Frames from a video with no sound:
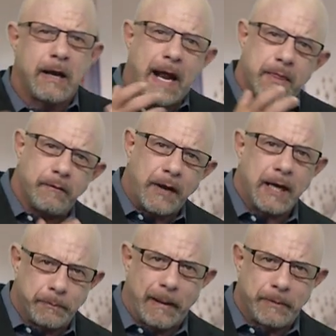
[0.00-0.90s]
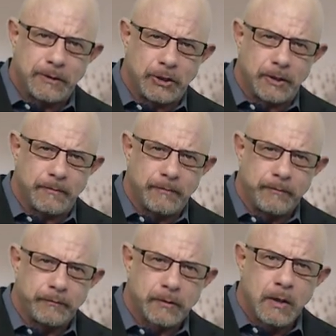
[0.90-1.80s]
and the value proposition?
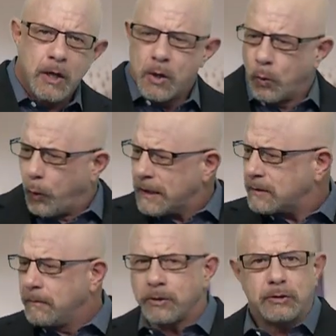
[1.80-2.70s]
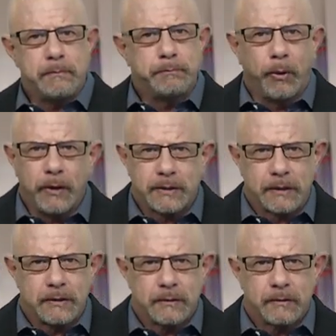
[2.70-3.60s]
What's most
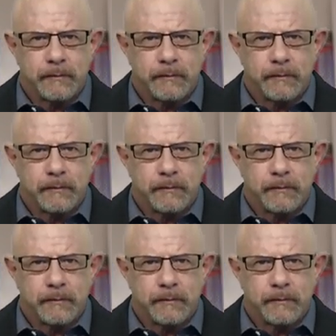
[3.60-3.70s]
important?